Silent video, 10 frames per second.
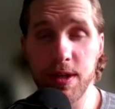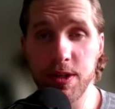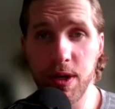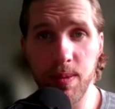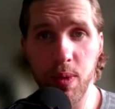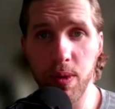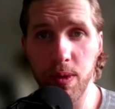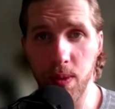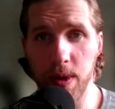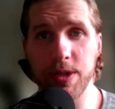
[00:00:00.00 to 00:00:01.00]
such an
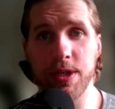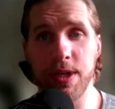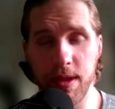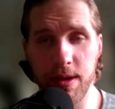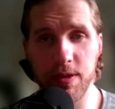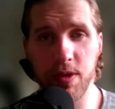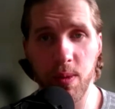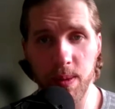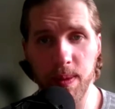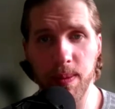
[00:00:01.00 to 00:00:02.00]
important question. I think so
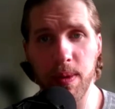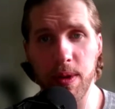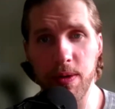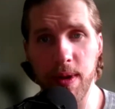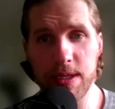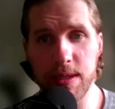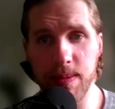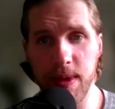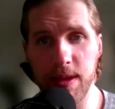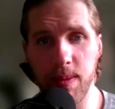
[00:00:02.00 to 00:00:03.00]
many people
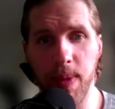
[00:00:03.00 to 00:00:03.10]
underestimate the